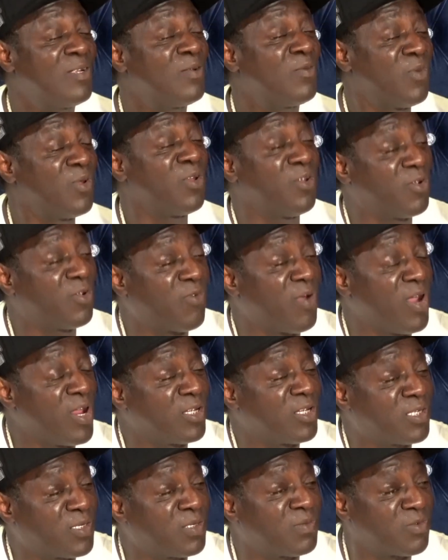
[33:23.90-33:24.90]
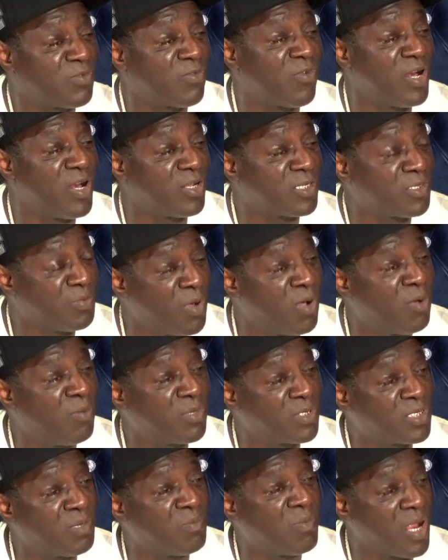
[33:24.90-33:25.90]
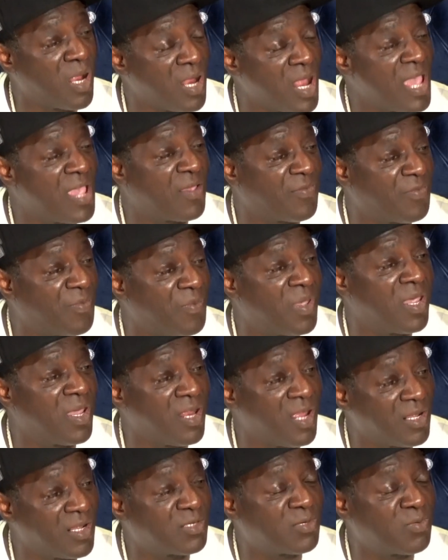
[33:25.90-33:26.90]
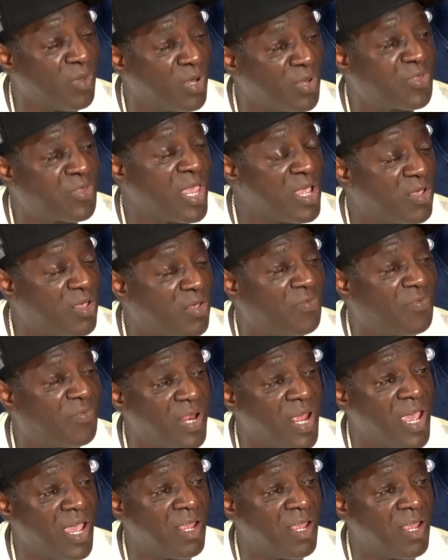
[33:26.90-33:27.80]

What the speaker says: of the greatest moments of my life, man. I just want to thank you for that.